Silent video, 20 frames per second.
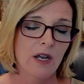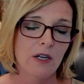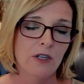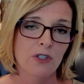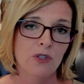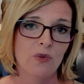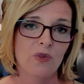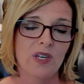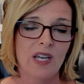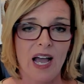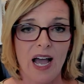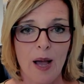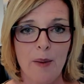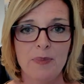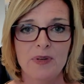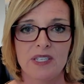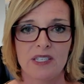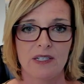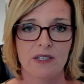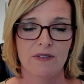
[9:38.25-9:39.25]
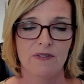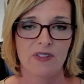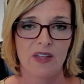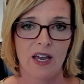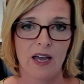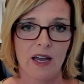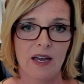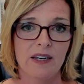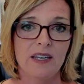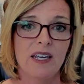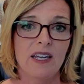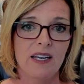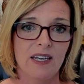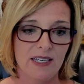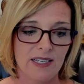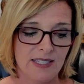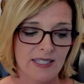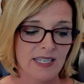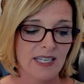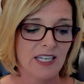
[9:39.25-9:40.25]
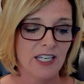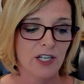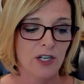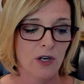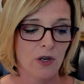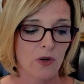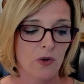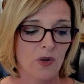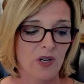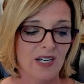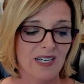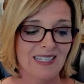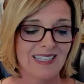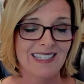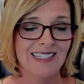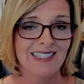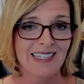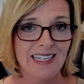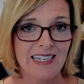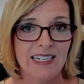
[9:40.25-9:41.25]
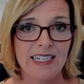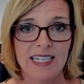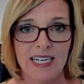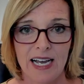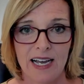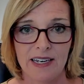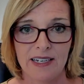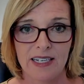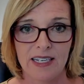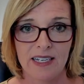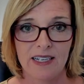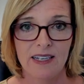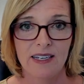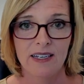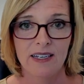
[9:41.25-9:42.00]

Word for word: So the opposite of that is ego syntonic.